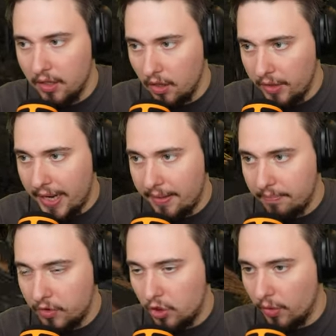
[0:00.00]
Okay,
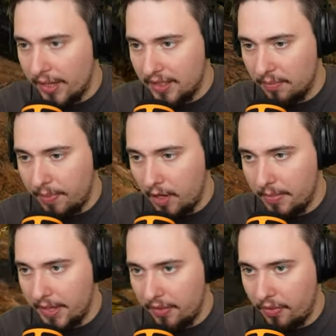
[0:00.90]
so that's a
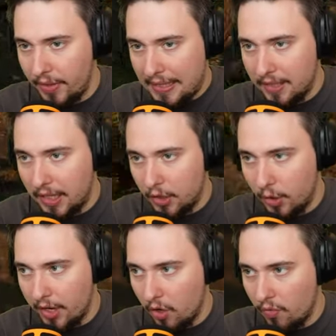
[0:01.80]
permanent thing that you
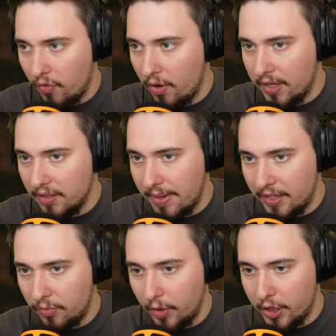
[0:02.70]
can go for as a
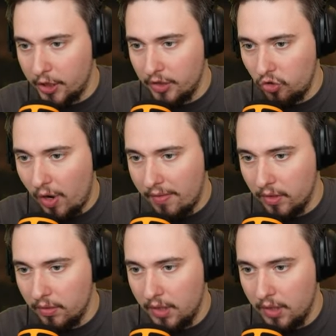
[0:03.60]
meta progression, travel.